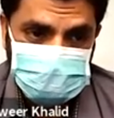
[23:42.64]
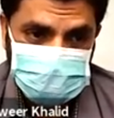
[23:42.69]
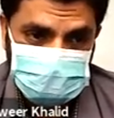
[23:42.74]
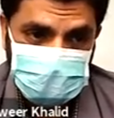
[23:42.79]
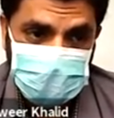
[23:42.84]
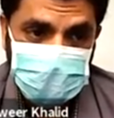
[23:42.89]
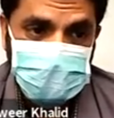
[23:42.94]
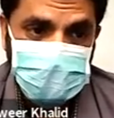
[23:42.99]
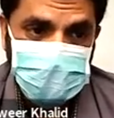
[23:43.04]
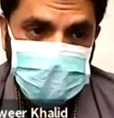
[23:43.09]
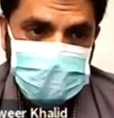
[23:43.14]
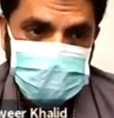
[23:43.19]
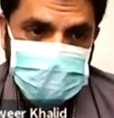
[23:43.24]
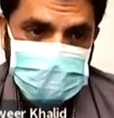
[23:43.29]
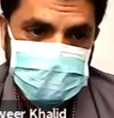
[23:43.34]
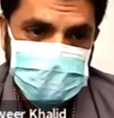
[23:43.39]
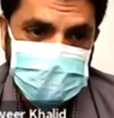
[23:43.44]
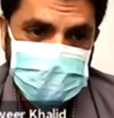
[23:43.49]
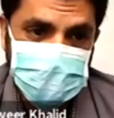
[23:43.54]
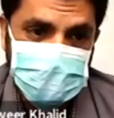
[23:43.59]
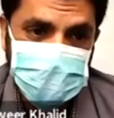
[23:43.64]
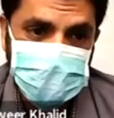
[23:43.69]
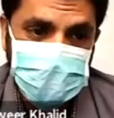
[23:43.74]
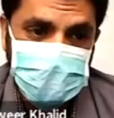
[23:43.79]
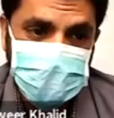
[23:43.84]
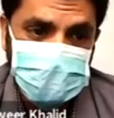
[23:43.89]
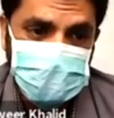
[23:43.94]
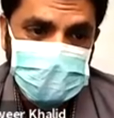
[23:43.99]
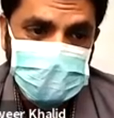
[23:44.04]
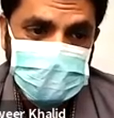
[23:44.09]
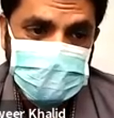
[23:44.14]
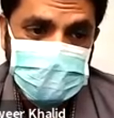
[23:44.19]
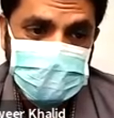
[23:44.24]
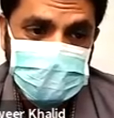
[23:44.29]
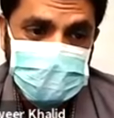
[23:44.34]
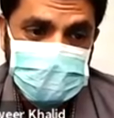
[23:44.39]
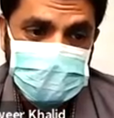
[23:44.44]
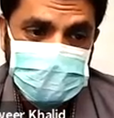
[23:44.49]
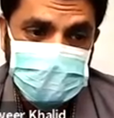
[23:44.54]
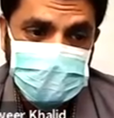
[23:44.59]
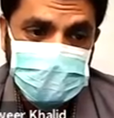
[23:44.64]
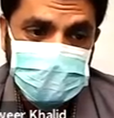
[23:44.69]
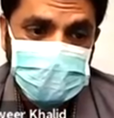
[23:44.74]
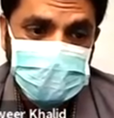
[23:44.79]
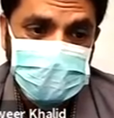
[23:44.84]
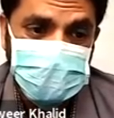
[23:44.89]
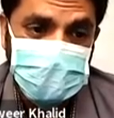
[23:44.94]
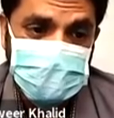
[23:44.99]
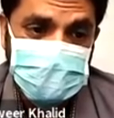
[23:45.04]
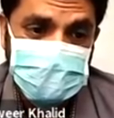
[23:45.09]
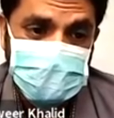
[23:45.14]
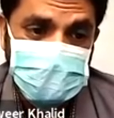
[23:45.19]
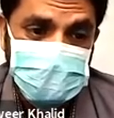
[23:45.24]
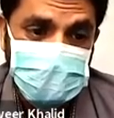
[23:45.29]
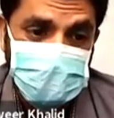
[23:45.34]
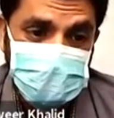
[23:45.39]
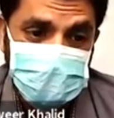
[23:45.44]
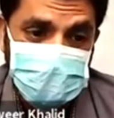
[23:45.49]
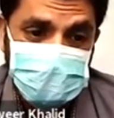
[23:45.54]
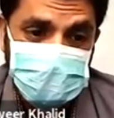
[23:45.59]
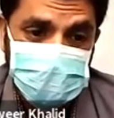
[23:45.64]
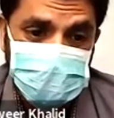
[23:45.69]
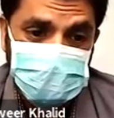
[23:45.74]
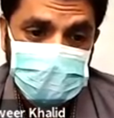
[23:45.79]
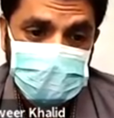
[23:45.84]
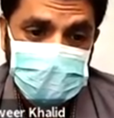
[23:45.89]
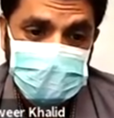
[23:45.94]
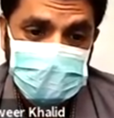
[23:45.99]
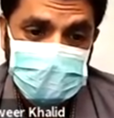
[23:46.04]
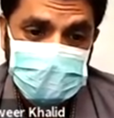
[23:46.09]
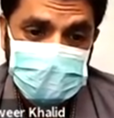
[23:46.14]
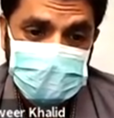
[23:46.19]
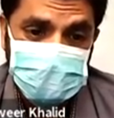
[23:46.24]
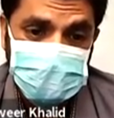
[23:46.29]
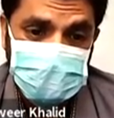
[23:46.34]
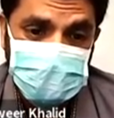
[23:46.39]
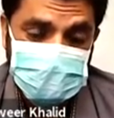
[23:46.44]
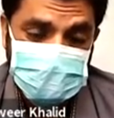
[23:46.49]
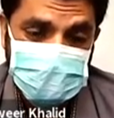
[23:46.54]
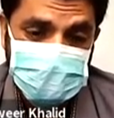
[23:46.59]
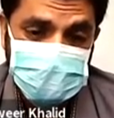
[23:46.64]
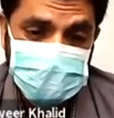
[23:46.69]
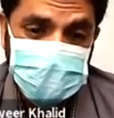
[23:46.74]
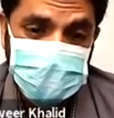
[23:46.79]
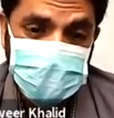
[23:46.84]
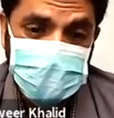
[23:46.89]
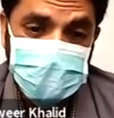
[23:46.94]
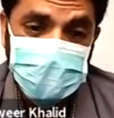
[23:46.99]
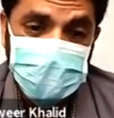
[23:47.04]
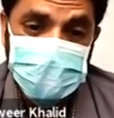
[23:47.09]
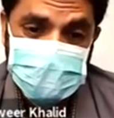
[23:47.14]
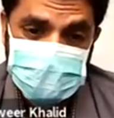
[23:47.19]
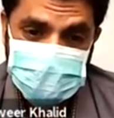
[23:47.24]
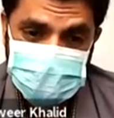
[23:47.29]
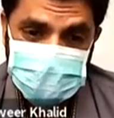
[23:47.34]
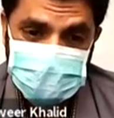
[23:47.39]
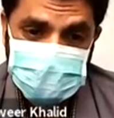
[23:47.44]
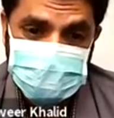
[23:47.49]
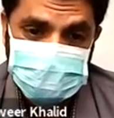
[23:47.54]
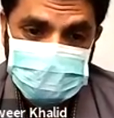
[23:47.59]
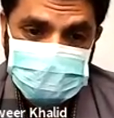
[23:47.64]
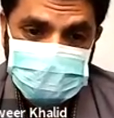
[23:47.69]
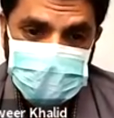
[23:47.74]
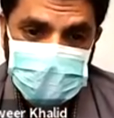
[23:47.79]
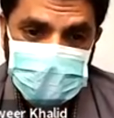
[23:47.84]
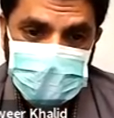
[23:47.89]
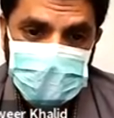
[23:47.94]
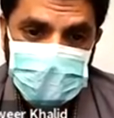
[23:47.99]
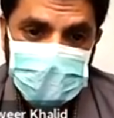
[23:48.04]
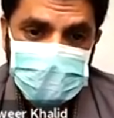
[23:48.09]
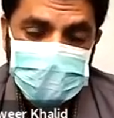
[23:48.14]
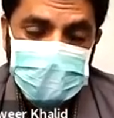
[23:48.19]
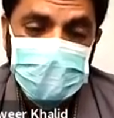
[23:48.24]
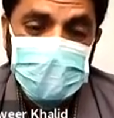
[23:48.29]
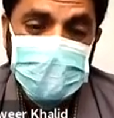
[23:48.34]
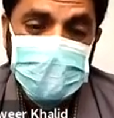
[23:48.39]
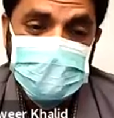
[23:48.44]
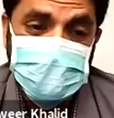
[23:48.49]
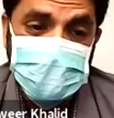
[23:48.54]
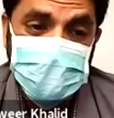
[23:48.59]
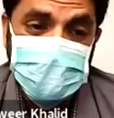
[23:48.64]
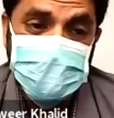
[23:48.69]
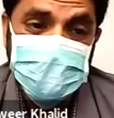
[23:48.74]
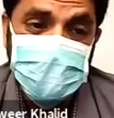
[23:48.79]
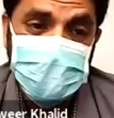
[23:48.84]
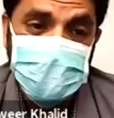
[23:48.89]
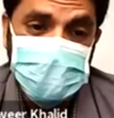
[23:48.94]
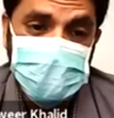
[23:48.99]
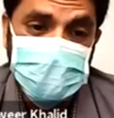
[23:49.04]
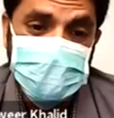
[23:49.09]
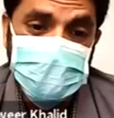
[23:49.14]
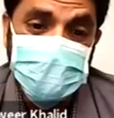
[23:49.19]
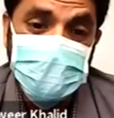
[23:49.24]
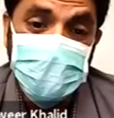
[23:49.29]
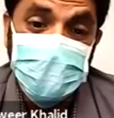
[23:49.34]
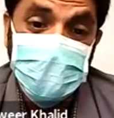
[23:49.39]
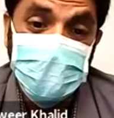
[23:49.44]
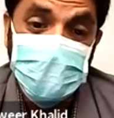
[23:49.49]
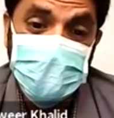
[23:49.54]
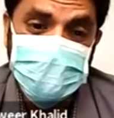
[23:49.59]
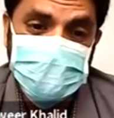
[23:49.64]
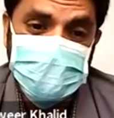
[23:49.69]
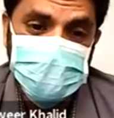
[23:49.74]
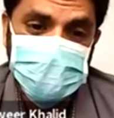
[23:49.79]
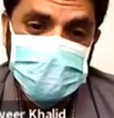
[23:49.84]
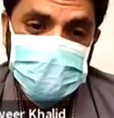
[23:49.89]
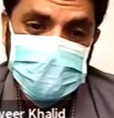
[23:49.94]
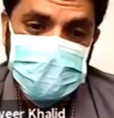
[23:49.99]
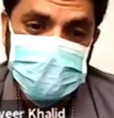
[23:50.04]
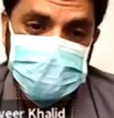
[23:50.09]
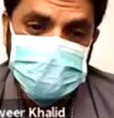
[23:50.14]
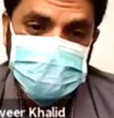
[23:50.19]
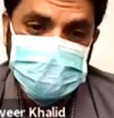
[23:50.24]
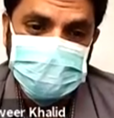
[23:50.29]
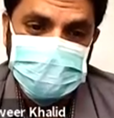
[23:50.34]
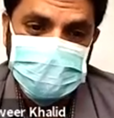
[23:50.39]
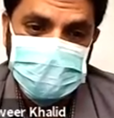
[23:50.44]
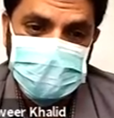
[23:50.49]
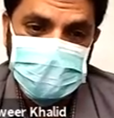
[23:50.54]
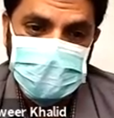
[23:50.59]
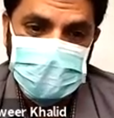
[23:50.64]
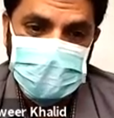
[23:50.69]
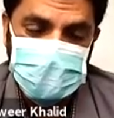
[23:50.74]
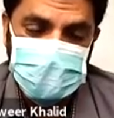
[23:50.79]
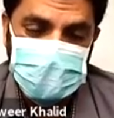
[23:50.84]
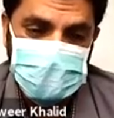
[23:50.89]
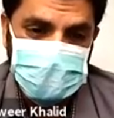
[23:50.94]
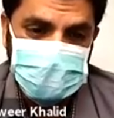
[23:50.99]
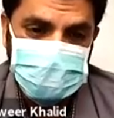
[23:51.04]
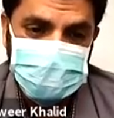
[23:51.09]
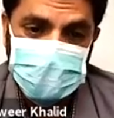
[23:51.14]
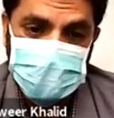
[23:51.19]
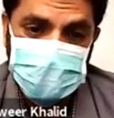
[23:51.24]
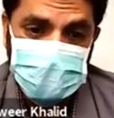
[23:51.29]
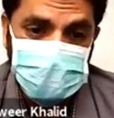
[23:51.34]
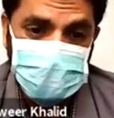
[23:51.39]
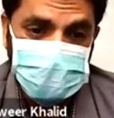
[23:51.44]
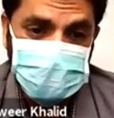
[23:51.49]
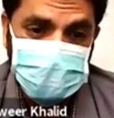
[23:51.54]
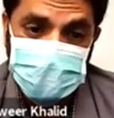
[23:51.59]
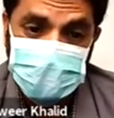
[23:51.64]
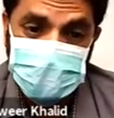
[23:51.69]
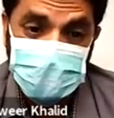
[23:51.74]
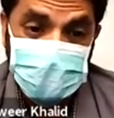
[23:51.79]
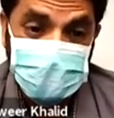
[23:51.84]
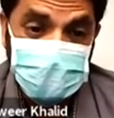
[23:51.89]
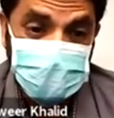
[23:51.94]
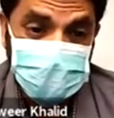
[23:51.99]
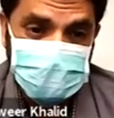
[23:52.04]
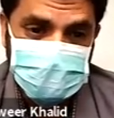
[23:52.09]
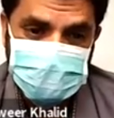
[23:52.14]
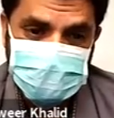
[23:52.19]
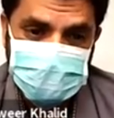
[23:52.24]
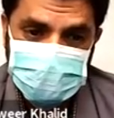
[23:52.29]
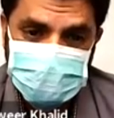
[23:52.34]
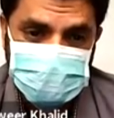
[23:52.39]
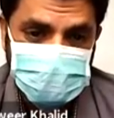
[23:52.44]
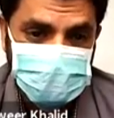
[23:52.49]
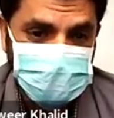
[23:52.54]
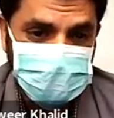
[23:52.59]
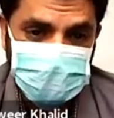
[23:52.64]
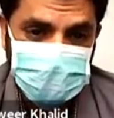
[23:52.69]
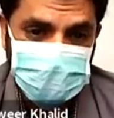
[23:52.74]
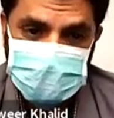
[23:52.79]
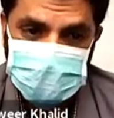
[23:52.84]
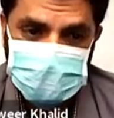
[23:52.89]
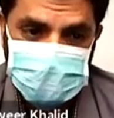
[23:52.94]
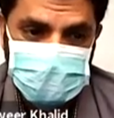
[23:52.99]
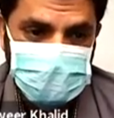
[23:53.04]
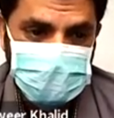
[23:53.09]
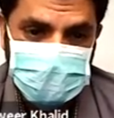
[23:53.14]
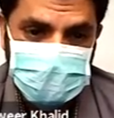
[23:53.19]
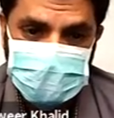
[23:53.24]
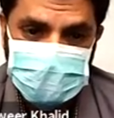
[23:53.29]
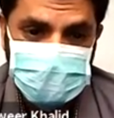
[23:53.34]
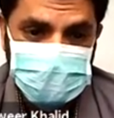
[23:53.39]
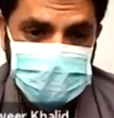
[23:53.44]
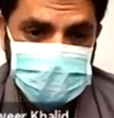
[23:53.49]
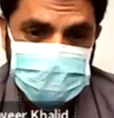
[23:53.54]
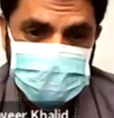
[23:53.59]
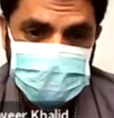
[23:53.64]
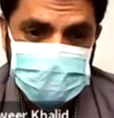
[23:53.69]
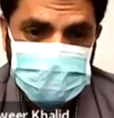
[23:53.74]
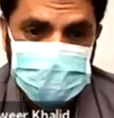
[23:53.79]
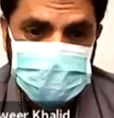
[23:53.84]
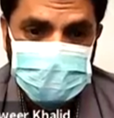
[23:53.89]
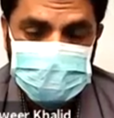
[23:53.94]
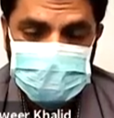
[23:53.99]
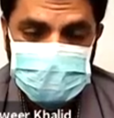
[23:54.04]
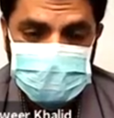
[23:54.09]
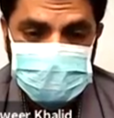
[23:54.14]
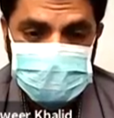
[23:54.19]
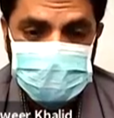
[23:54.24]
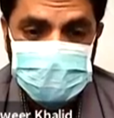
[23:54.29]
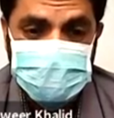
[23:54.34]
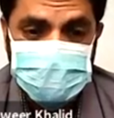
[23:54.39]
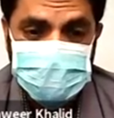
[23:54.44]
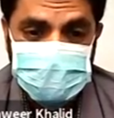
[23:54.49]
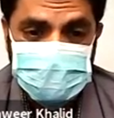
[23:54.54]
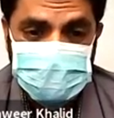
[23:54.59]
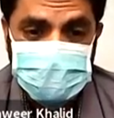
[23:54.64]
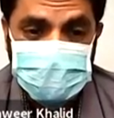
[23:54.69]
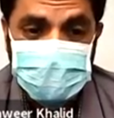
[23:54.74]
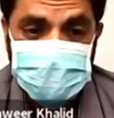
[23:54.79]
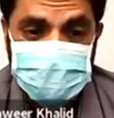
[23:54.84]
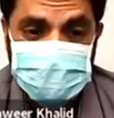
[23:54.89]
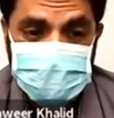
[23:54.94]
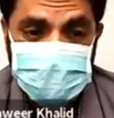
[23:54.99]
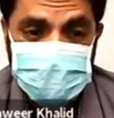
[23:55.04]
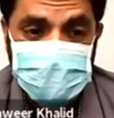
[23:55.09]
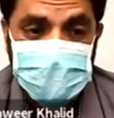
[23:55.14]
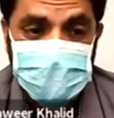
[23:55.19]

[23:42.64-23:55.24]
Labeling patient as a hepatorenal syndrome, it is important to rule out other causes of the renal injury because it is diagnosis of exclusion. If you cannot find any other source of the renal injury, then you label this patient as a